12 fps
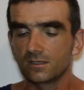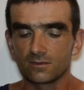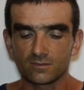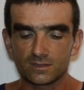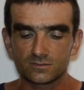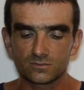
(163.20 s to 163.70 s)

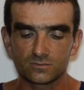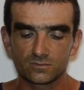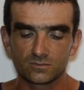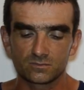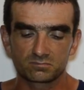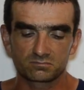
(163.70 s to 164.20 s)

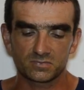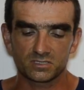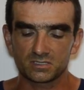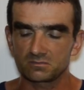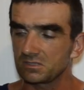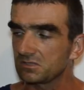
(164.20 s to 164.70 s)
Vasu,
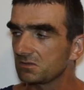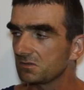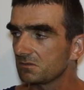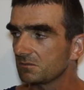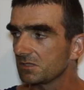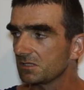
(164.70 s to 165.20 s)
yeah, I don't
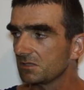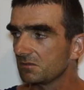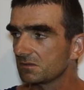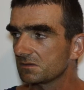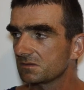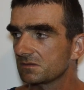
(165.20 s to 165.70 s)
know, but he
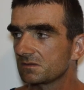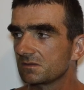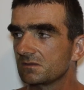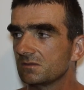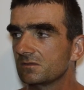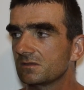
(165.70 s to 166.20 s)
looked
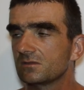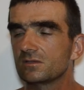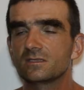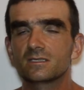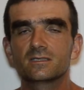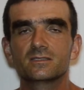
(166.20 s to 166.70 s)

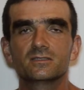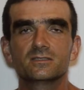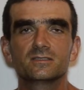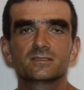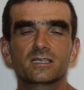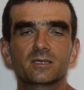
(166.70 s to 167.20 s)
all like
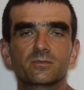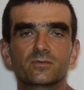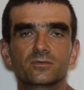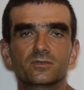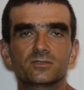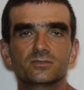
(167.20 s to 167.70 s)
the same
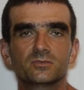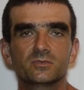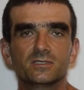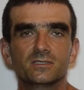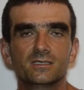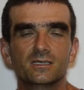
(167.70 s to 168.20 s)
to
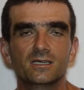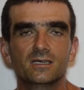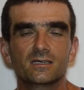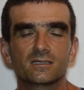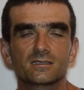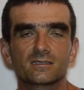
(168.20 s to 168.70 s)
me,
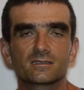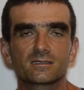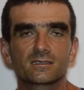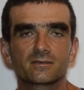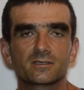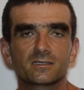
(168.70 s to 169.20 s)

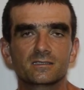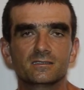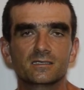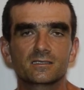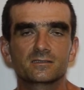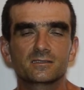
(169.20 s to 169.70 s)
like
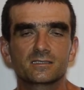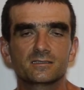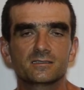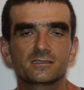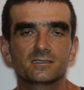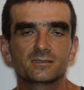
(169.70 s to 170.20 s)
any other
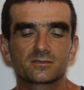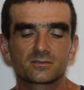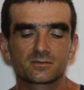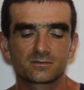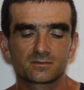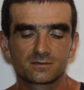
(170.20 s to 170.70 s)
day,
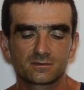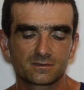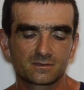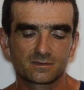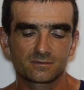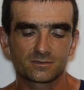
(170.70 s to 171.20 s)
so
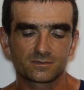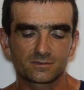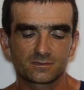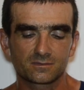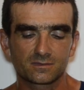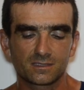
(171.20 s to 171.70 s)
it was
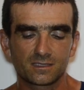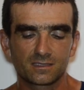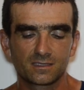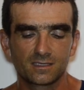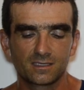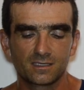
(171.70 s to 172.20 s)
okay.
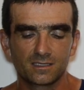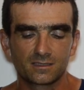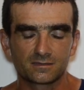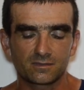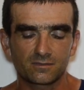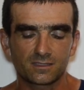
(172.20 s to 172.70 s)

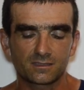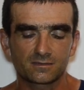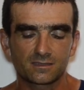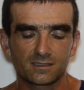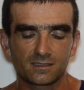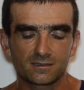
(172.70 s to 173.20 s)

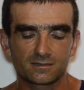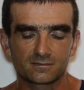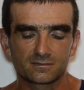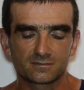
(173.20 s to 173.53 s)
Sarvagata,